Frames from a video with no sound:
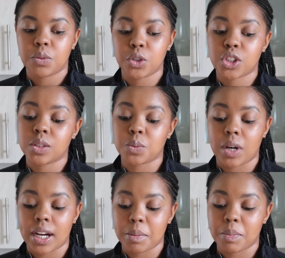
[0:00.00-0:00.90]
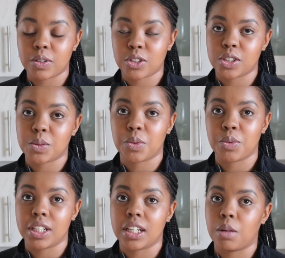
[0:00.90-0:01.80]
which is why Pilchards were
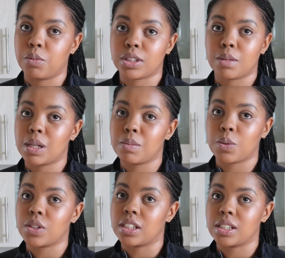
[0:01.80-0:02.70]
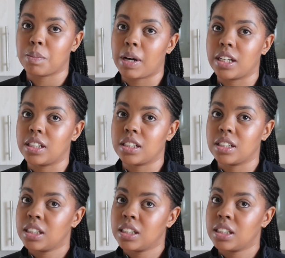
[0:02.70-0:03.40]
really helpful. Sometimes I wasn't inspired.